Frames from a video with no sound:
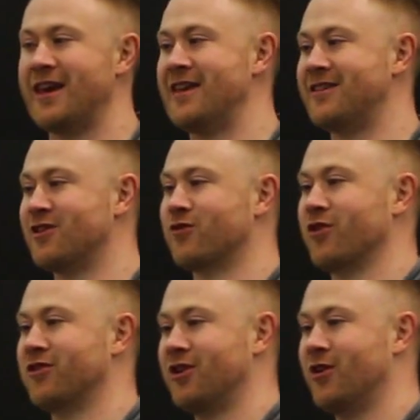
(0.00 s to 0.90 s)
easiest for
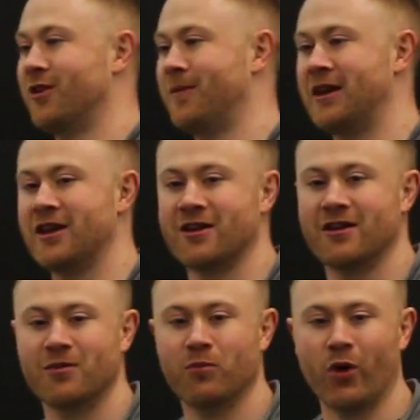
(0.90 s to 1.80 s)
us to do at an
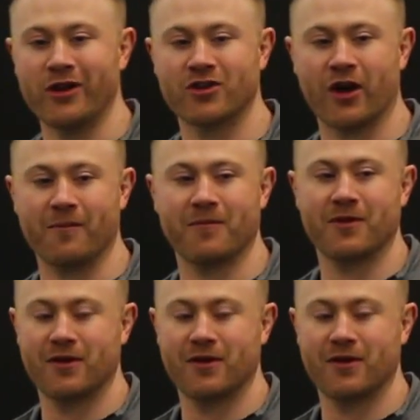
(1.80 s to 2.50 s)
immediate point in time.